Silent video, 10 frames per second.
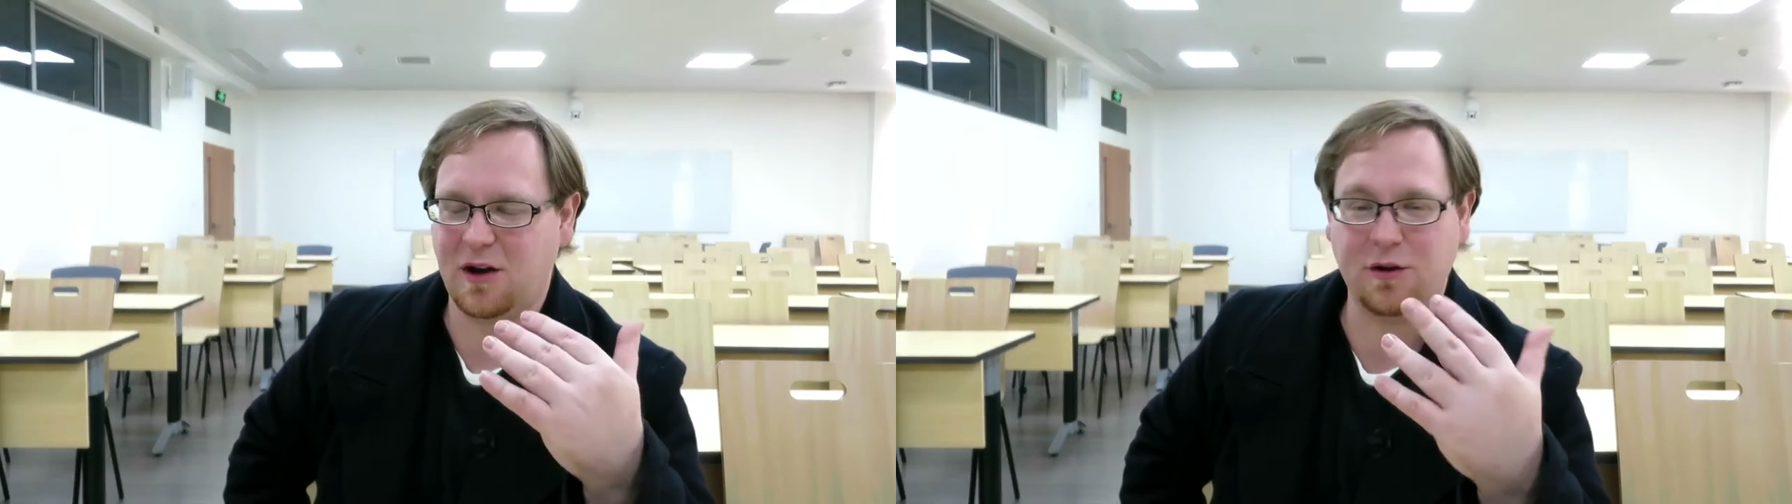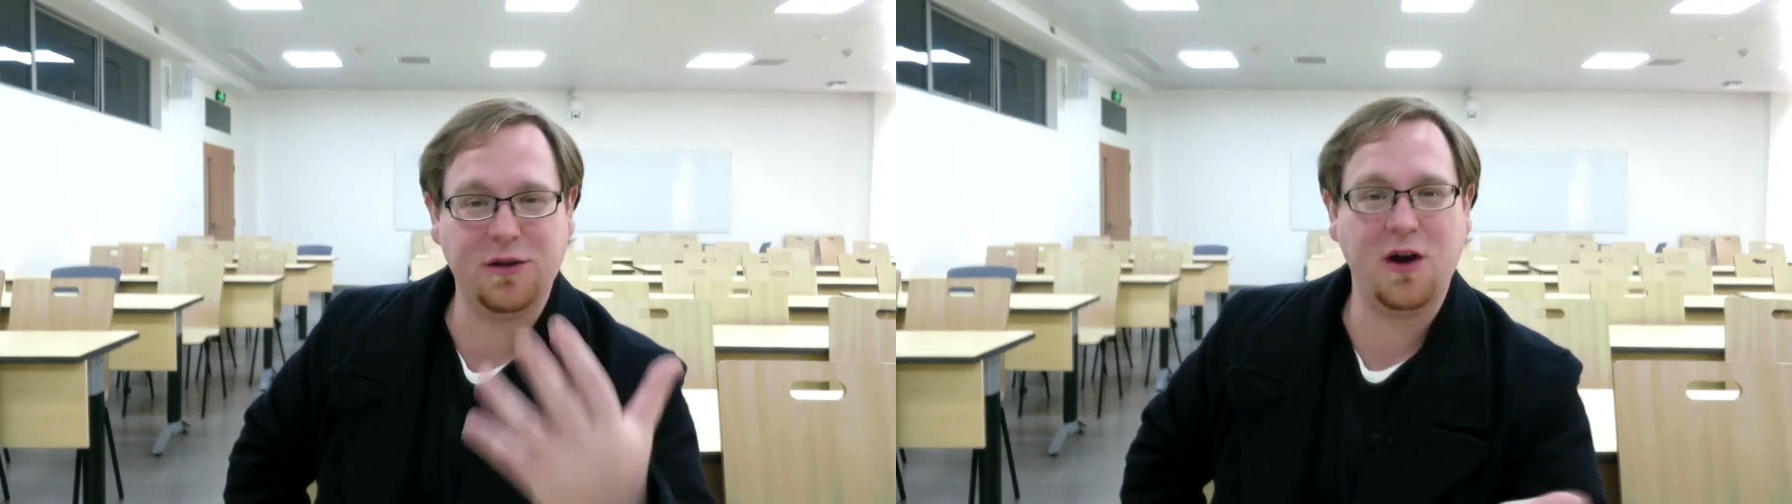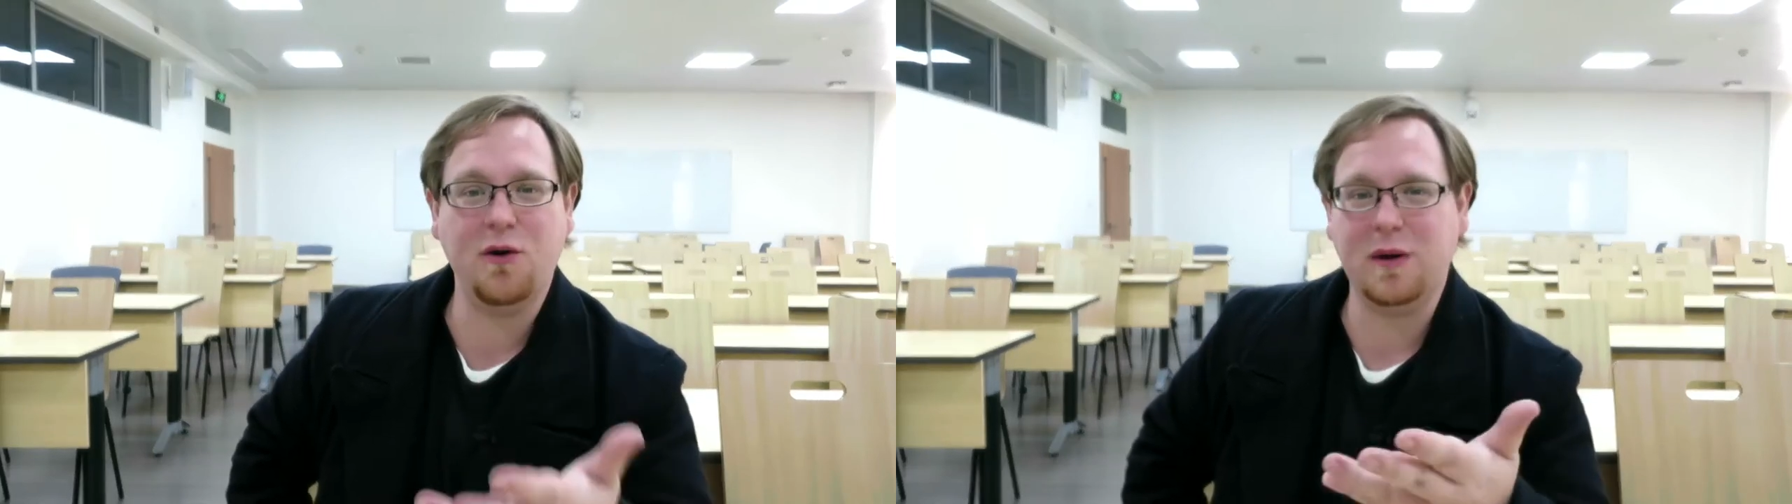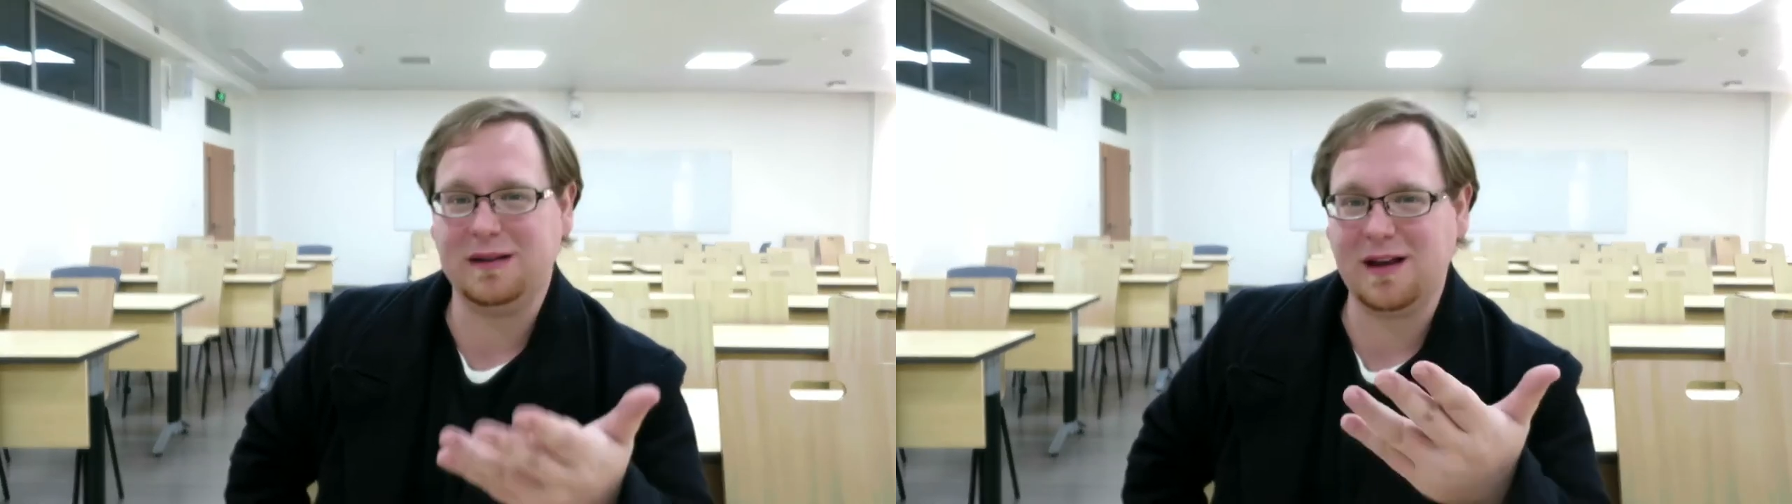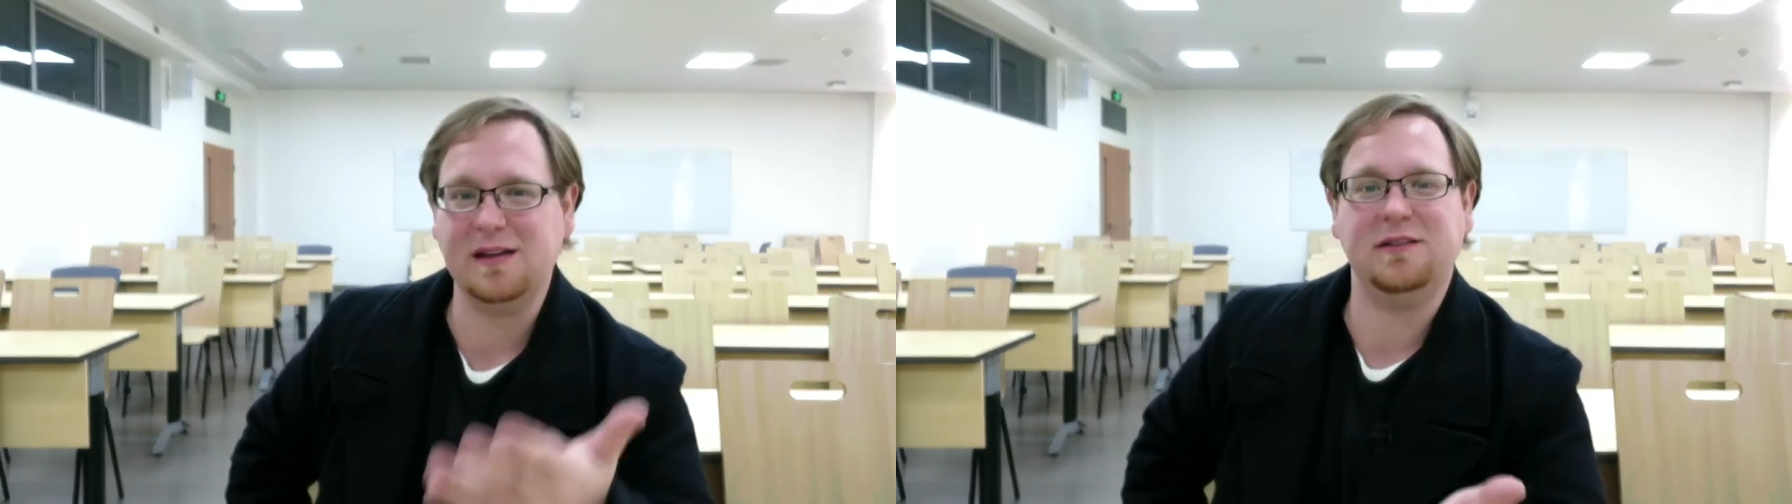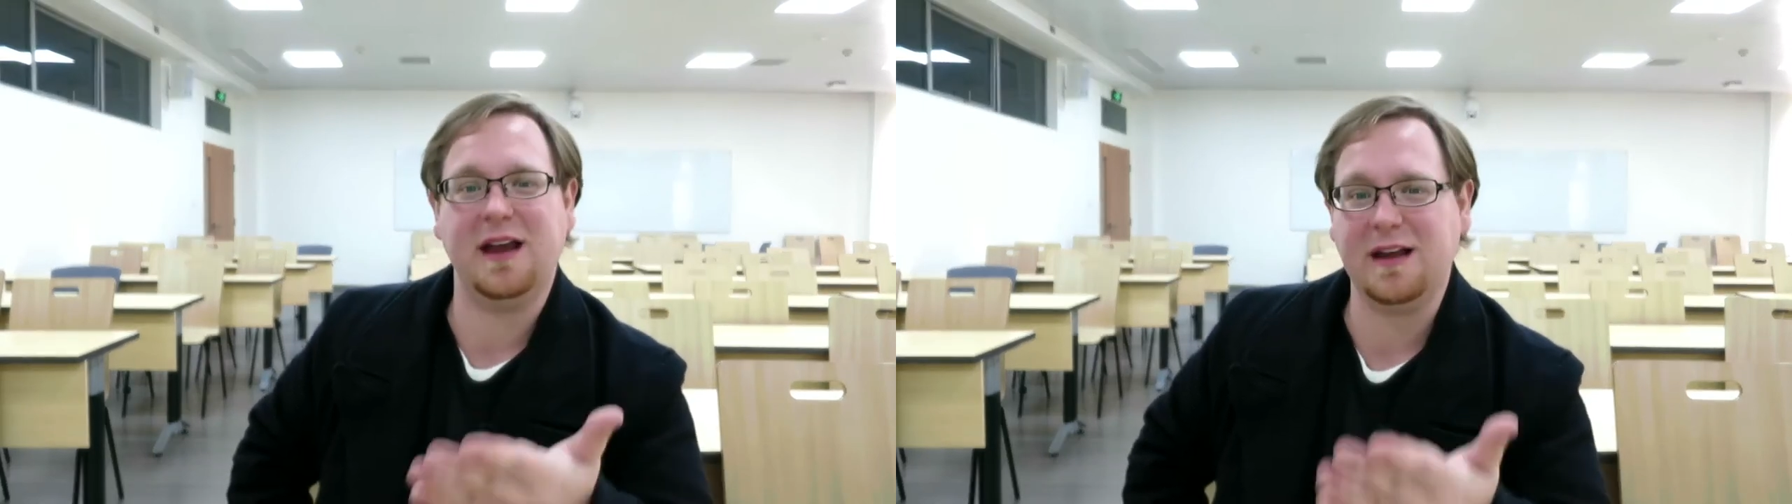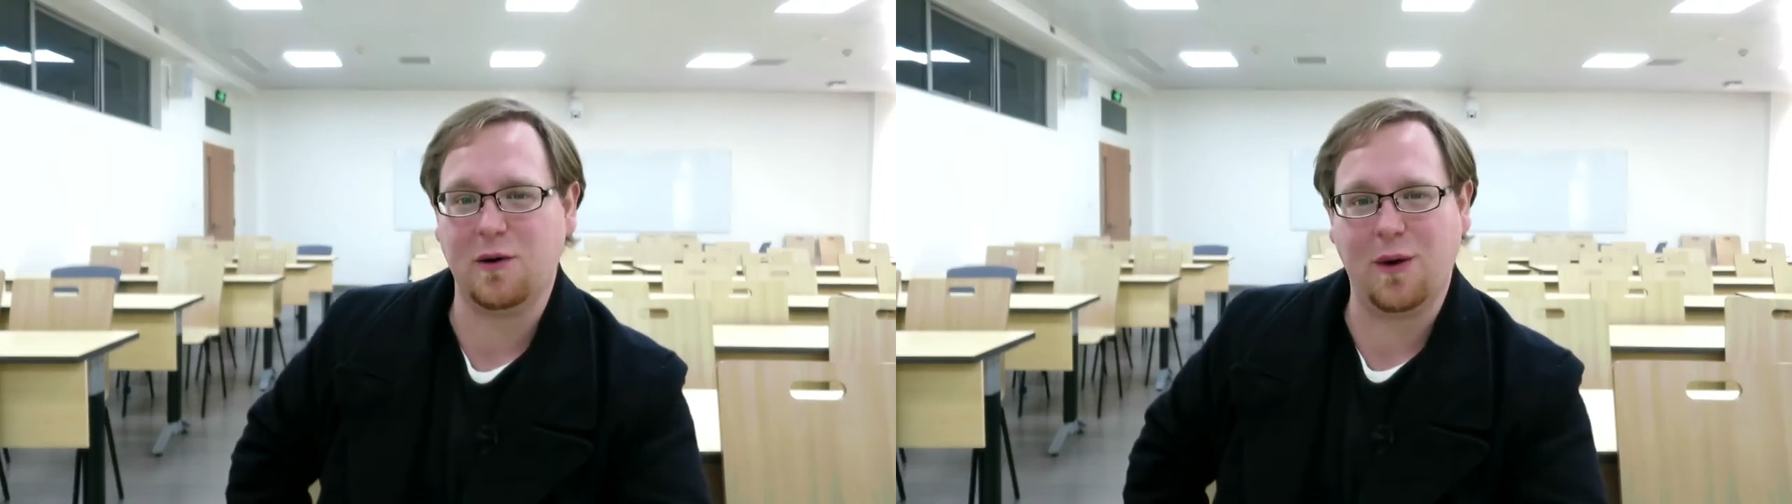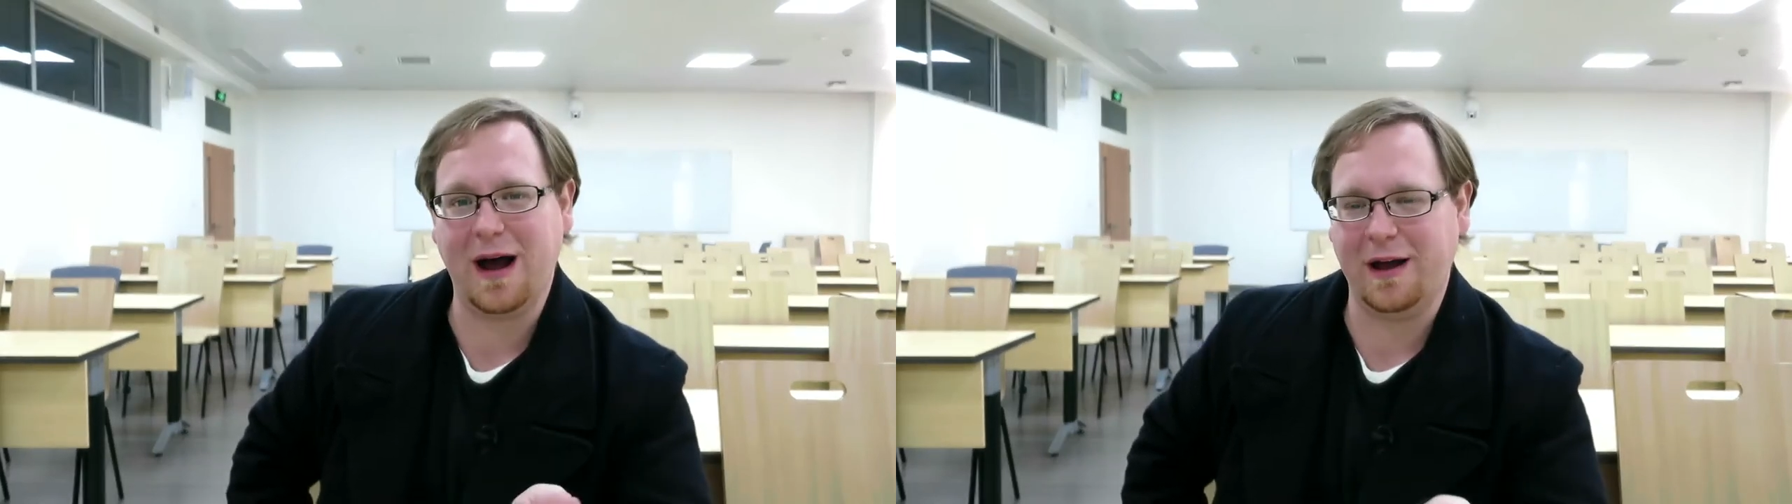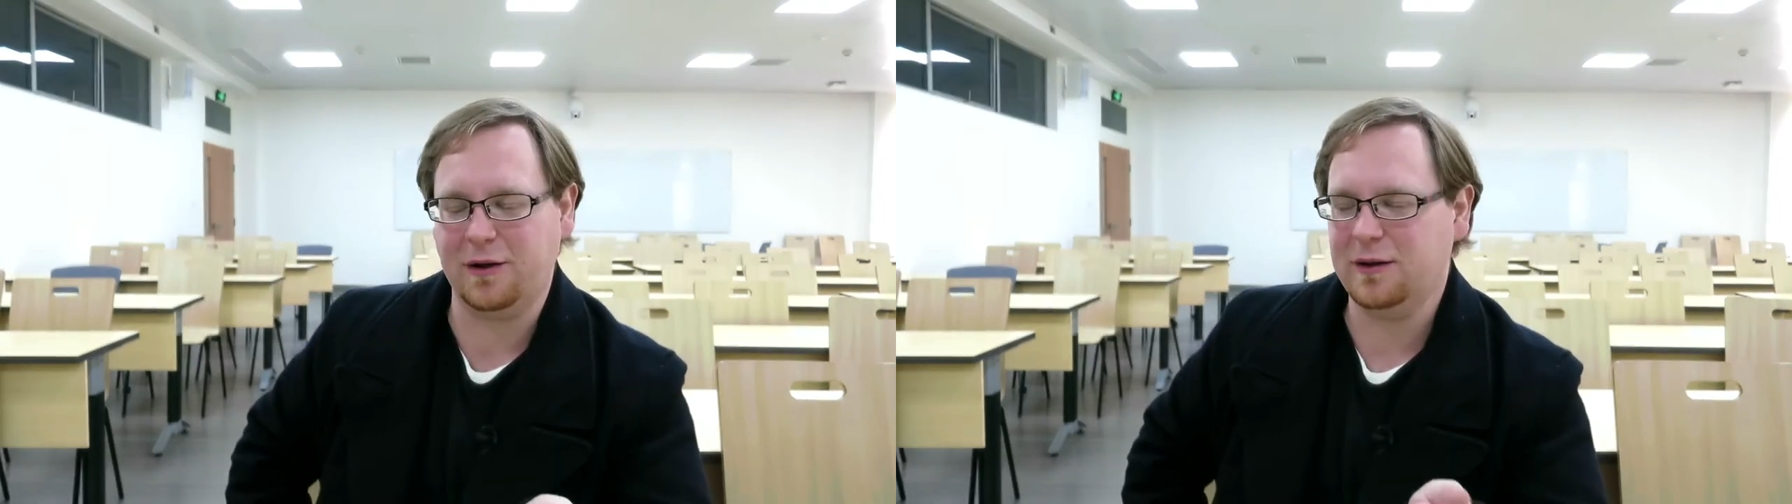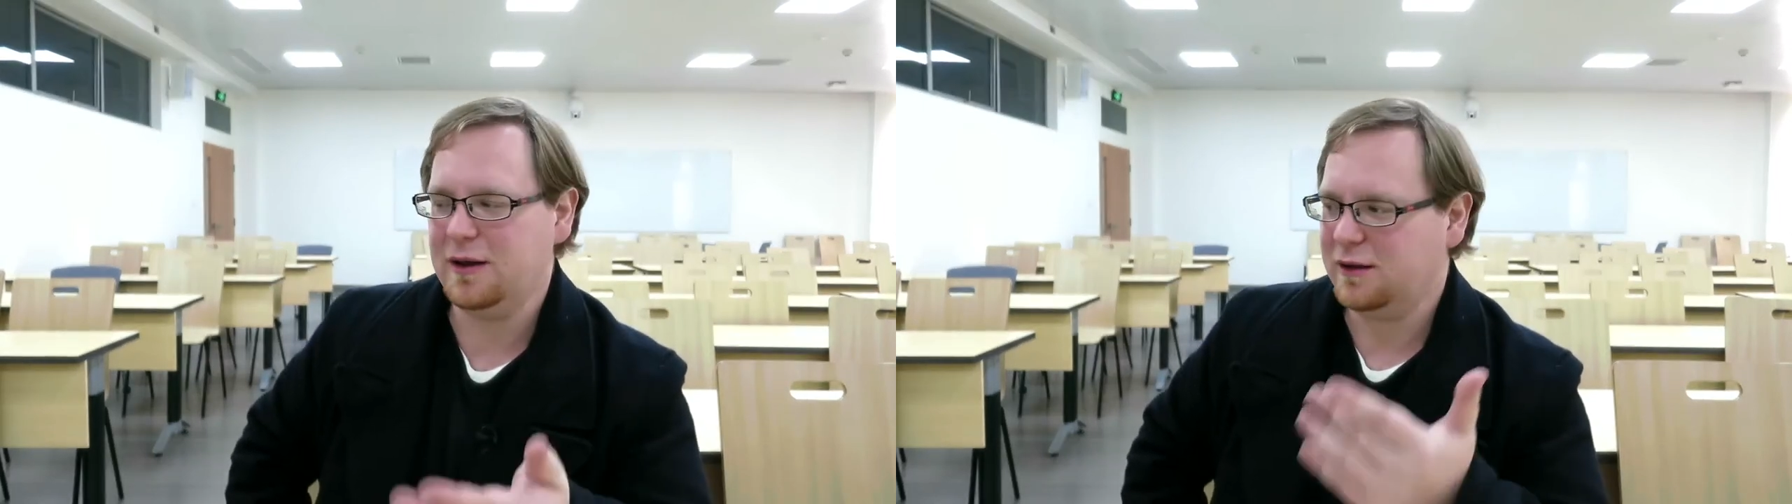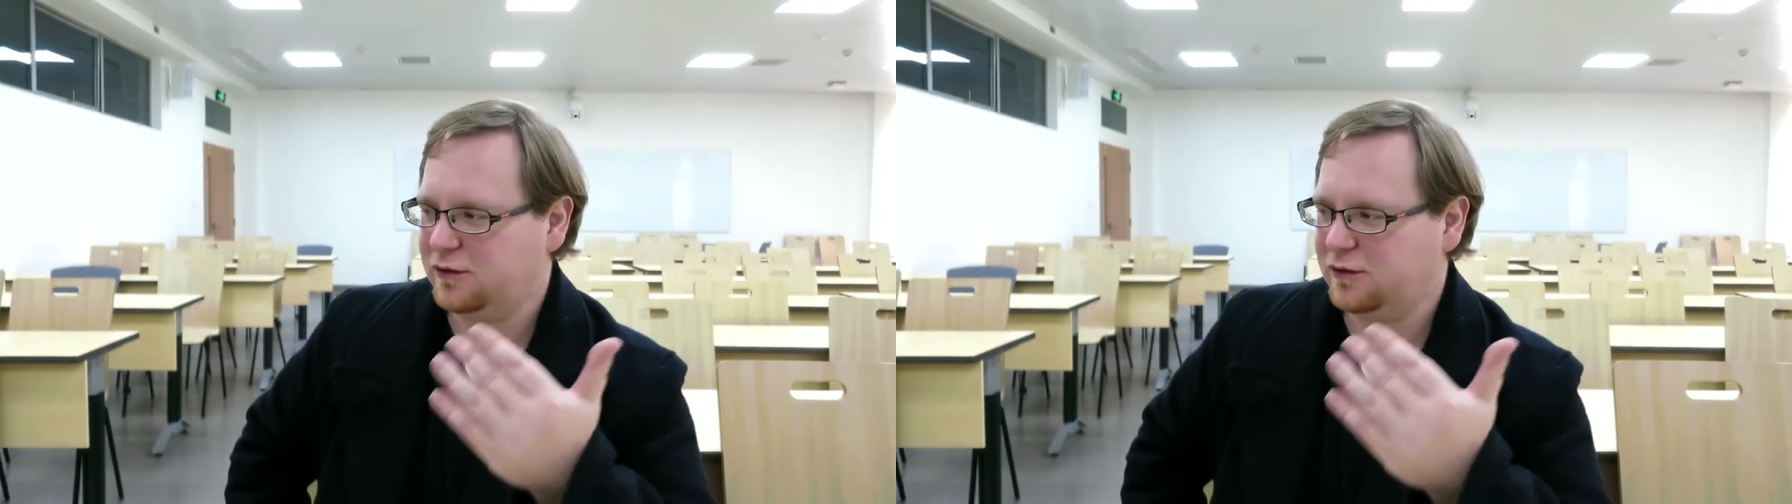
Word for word: although it does take a while